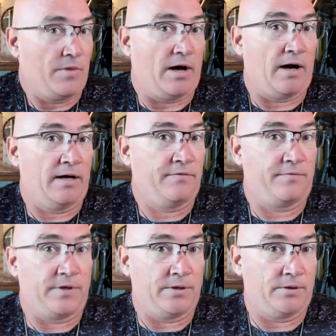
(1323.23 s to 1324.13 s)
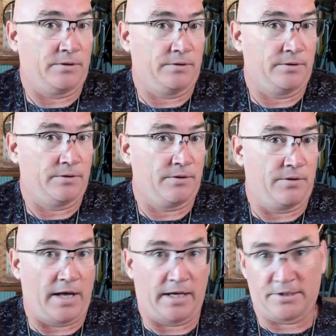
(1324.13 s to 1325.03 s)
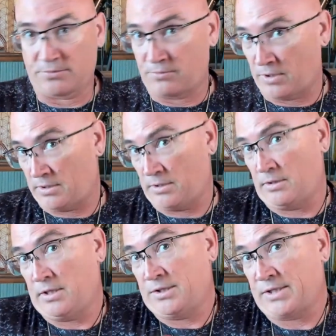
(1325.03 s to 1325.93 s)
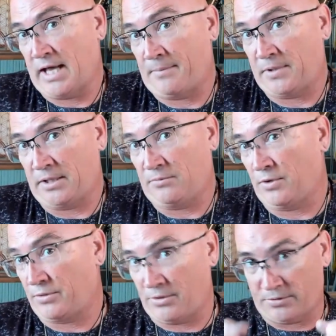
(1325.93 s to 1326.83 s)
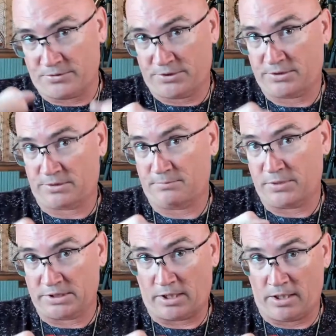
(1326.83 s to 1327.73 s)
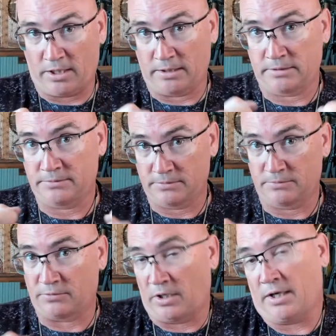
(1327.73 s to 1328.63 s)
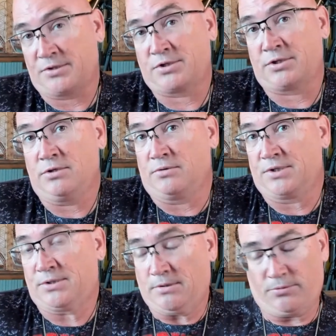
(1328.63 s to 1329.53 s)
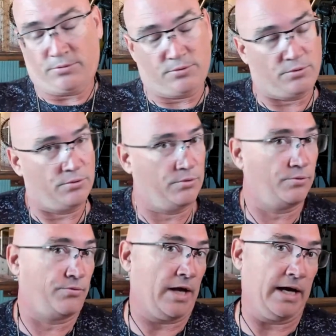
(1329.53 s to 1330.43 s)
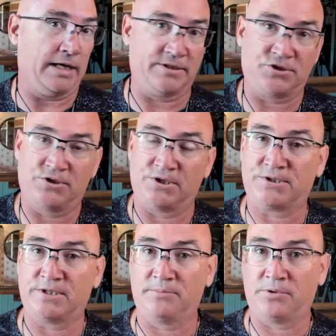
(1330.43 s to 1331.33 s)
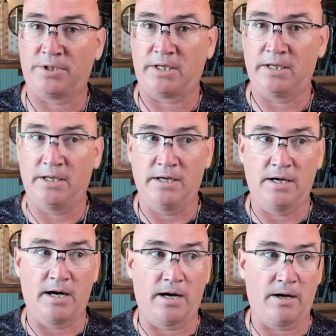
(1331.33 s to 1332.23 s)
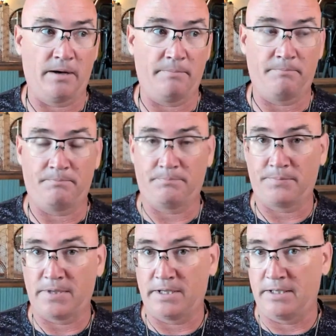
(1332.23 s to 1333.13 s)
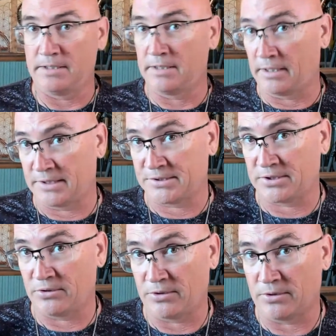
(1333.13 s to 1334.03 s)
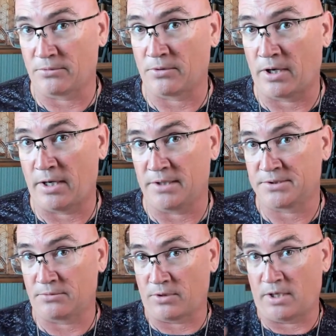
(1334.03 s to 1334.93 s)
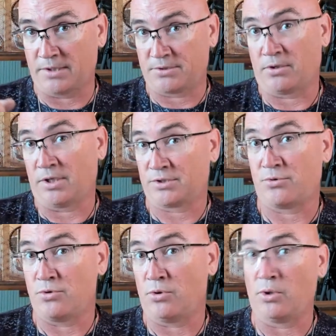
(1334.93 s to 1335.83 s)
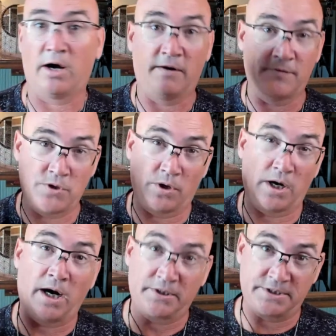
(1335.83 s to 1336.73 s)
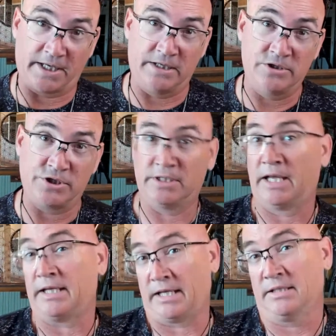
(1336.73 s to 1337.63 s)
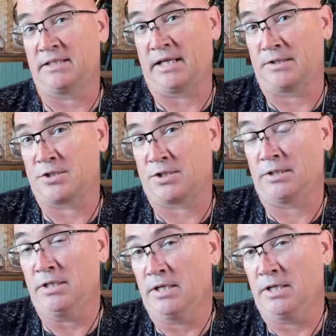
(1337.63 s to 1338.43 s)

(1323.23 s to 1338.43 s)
i feel that is what is happening with those patah rods too is that is just simply um, not necessarily the rods the rods are a tool of your attention and intention